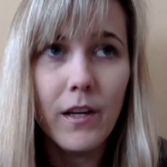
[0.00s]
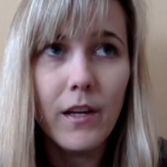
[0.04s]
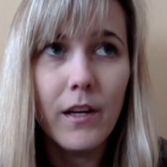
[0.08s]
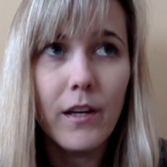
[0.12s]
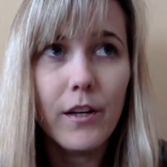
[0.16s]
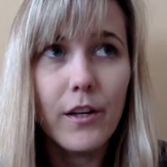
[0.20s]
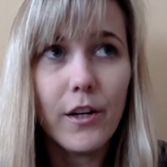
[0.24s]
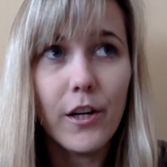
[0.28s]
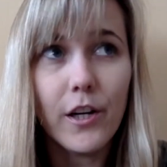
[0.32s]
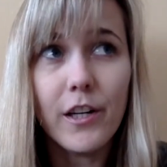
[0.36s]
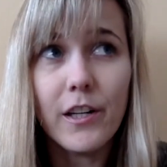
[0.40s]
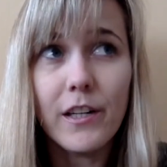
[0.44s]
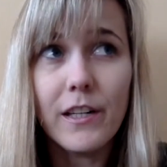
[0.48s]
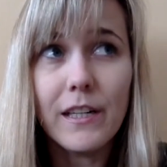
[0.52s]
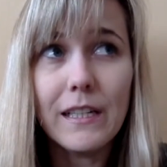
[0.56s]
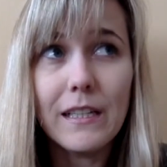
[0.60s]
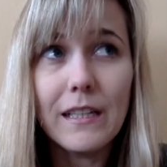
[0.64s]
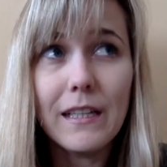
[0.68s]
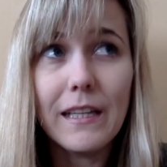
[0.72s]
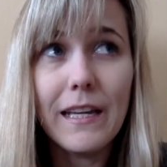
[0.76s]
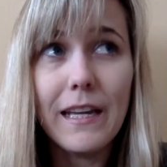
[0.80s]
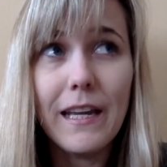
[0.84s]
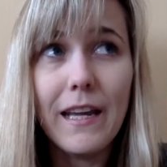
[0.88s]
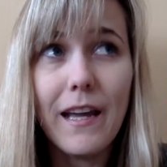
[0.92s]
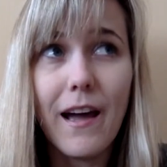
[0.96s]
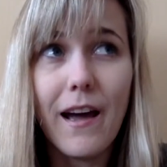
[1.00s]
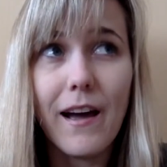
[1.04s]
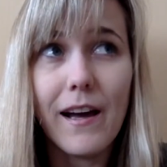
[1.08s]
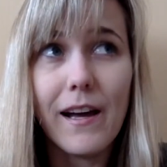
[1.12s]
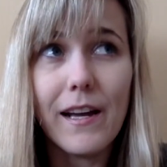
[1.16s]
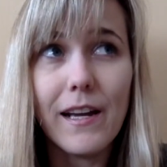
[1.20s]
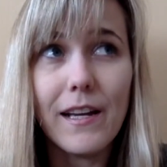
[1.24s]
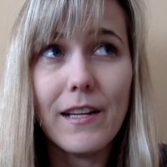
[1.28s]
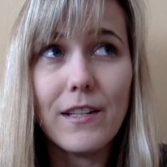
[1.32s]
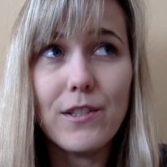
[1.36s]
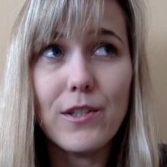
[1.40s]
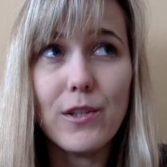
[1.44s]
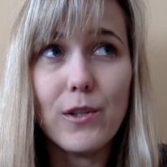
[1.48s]
Currently,
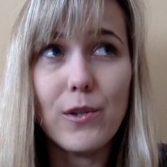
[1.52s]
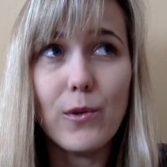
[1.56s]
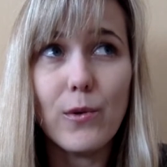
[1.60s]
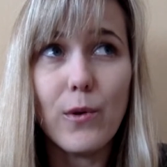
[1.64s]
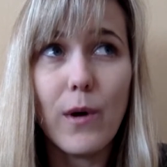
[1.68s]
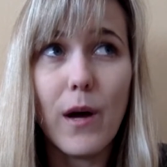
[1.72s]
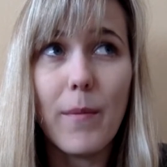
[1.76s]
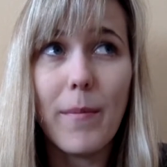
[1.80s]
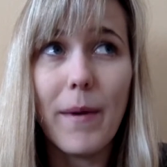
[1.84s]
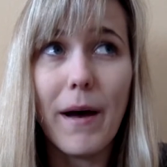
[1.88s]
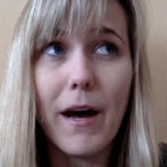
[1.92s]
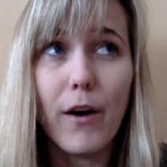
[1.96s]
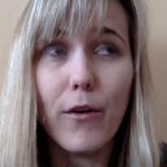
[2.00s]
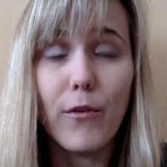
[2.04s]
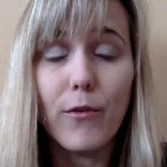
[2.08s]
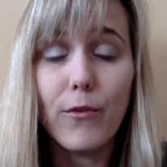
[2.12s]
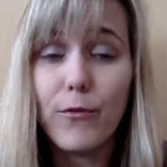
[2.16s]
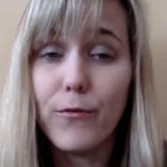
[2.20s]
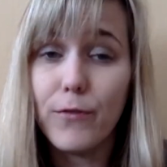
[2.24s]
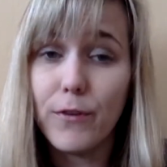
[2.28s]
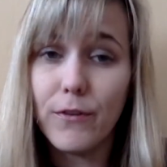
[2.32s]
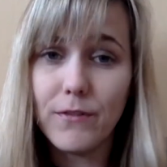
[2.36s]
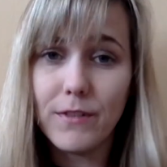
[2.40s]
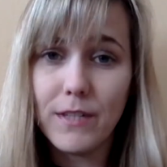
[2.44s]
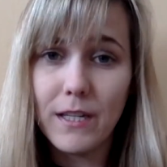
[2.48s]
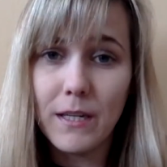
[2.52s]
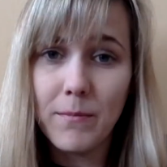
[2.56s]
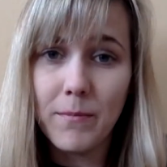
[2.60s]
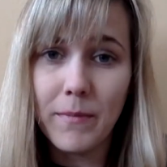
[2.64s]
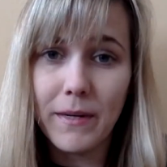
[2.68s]
I do about 15